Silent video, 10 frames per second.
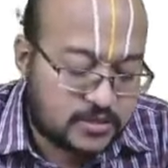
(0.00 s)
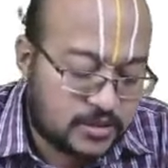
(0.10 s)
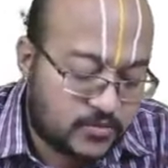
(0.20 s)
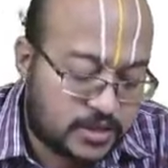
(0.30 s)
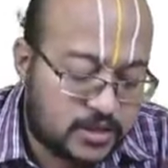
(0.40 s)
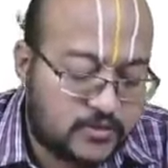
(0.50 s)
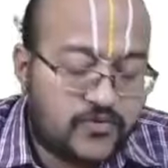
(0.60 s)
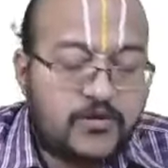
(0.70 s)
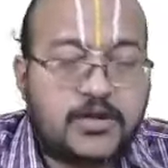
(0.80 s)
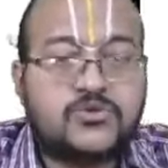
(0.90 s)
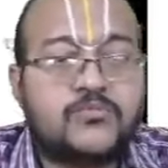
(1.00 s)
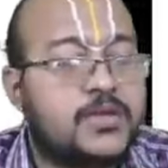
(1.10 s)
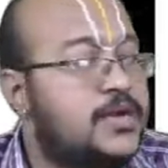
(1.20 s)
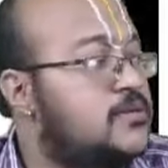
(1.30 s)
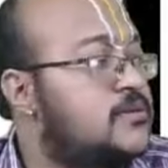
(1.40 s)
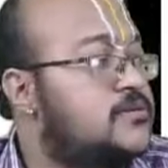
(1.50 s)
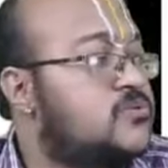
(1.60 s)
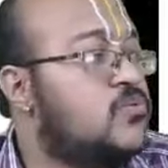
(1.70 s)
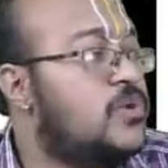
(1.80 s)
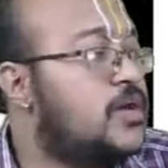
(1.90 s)
the question. We will assume that this is
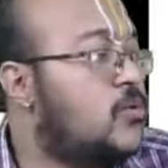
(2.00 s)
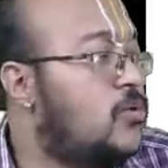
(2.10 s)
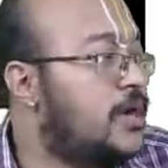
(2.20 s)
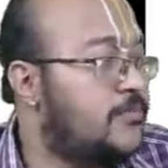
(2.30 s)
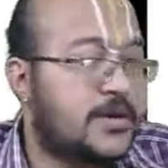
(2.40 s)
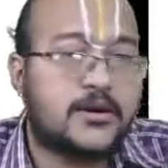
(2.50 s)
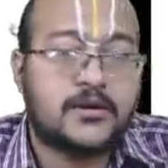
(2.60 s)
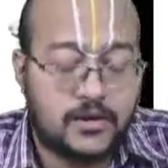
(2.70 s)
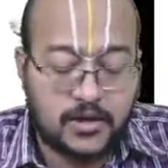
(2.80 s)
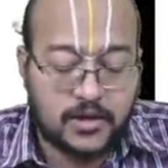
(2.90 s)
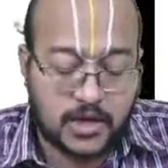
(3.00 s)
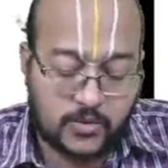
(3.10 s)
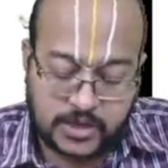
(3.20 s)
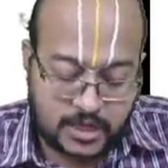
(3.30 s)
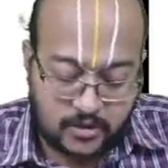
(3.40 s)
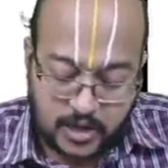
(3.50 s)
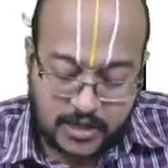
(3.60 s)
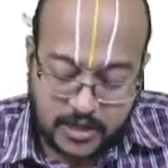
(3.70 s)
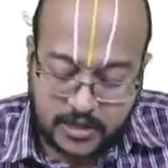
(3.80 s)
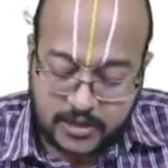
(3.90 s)
2-year holding period question,
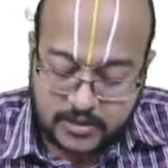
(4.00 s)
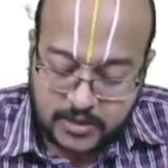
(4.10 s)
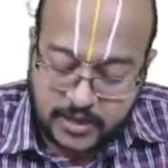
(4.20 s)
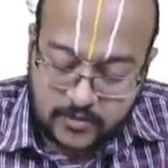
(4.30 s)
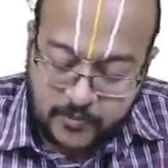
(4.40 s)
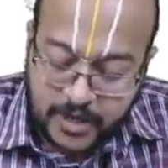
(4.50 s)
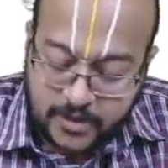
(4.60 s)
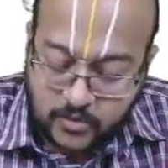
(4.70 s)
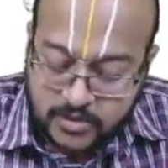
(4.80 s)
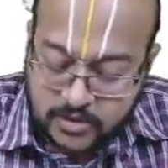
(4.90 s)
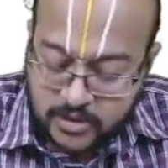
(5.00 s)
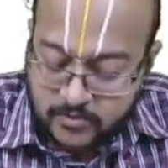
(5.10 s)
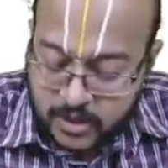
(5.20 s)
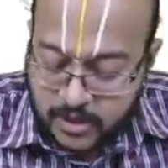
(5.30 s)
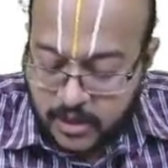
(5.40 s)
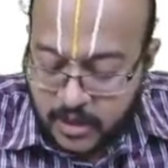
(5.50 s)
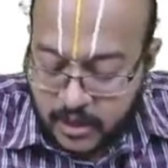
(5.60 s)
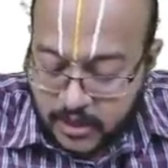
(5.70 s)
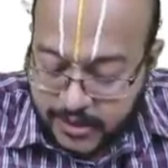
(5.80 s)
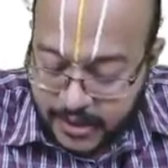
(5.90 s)
and in this case P2 is nothing but
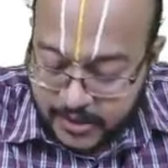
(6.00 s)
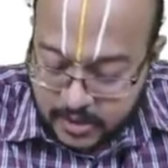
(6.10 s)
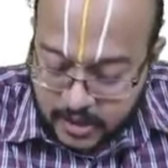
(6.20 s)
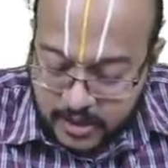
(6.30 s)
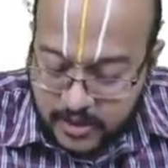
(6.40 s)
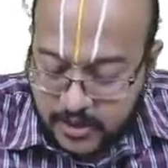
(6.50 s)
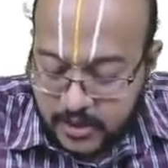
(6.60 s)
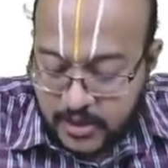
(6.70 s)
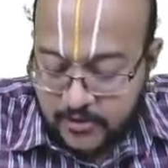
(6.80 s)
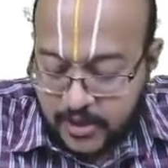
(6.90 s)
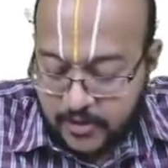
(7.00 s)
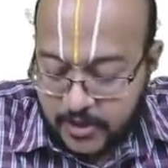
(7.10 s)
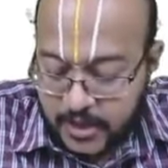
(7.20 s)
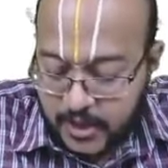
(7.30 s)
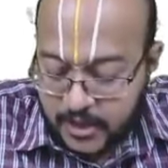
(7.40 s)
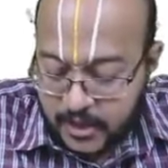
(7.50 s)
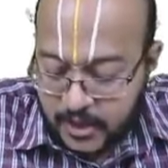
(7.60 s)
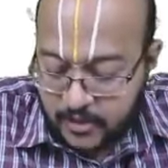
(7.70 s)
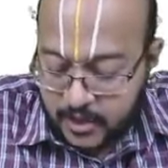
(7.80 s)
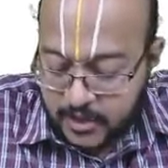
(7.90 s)
D3 divided by
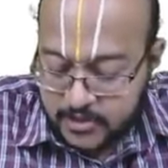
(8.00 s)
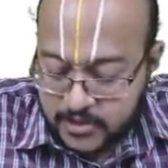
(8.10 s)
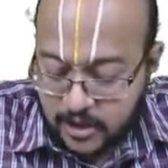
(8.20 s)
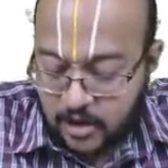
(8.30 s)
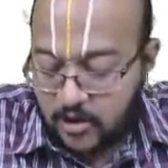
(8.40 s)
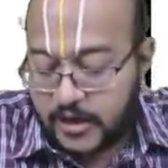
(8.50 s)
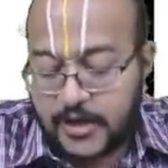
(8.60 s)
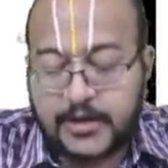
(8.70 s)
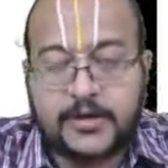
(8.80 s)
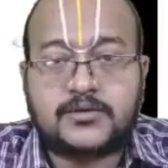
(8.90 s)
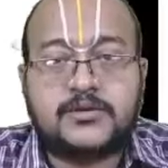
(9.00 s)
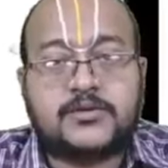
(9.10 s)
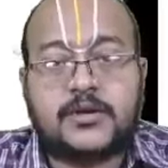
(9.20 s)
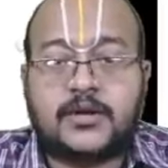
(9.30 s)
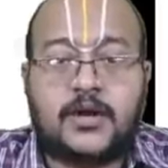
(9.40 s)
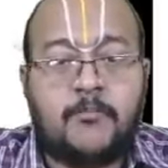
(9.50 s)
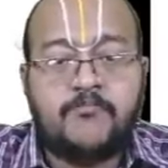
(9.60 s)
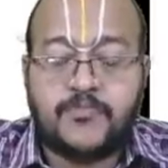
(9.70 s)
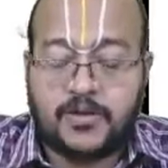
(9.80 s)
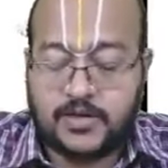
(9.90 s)
KE minus G. Already I discussed, correct?
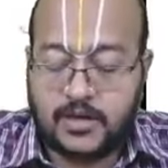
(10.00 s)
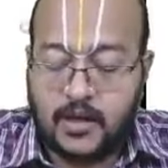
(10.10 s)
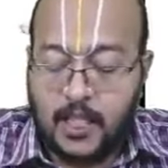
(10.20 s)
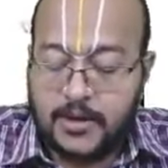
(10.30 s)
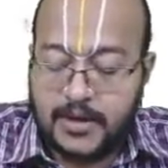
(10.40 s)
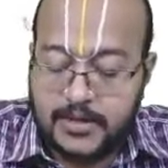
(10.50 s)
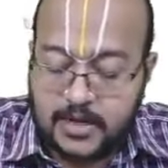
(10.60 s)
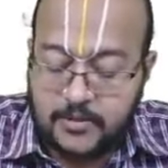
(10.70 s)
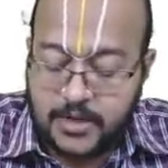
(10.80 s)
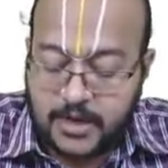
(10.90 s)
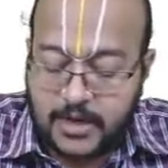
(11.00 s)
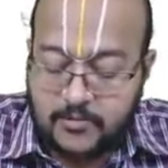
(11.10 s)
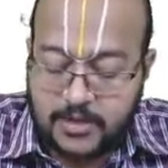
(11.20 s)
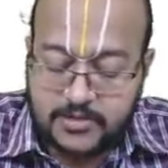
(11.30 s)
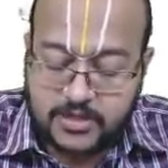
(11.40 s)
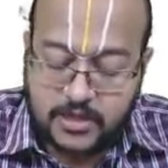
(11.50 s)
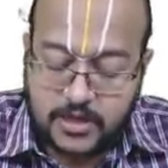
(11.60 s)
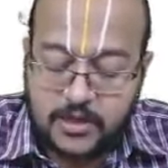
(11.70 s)
See, D3 by KE minus G,